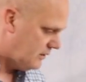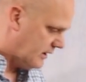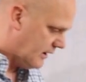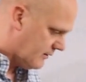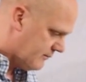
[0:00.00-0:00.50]

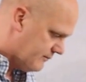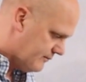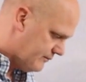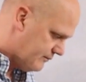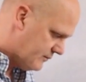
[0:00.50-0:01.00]
Yeah.
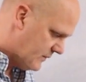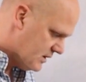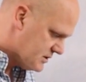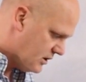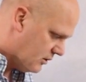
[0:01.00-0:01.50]

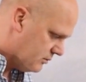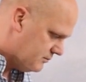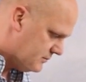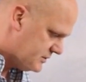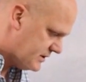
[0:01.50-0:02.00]

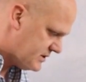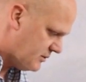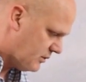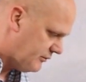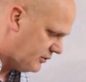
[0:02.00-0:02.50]
So, just
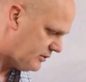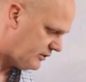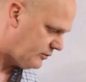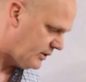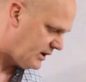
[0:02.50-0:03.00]
to review
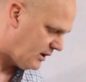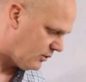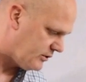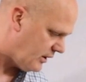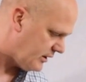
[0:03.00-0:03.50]
this weekend,
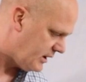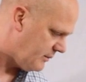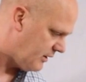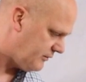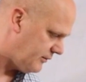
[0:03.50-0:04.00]
we're talking
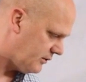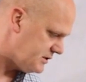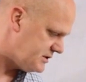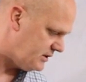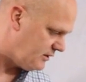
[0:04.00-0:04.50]
about
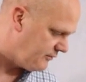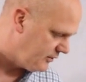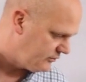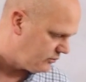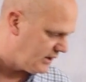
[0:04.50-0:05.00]
flourishing. The
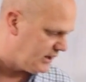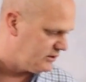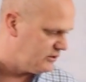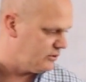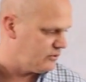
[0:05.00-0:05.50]
first one had
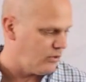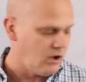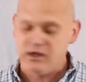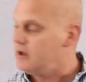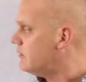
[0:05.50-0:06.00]
to do with
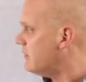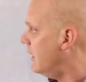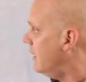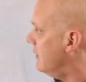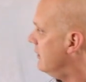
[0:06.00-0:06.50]
walking with
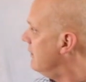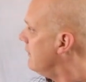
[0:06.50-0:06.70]
God,